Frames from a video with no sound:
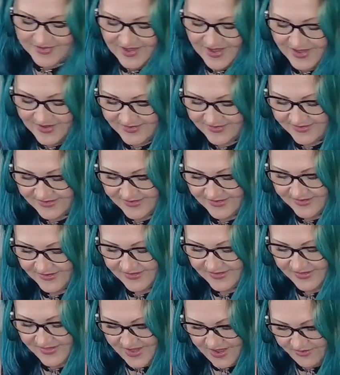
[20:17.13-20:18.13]
under
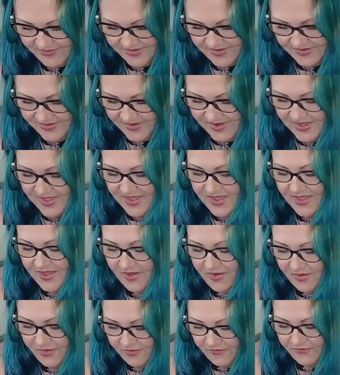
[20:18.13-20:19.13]
that one,
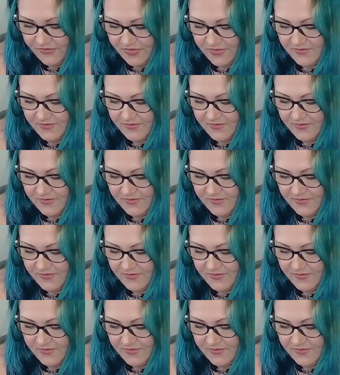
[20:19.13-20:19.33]
over the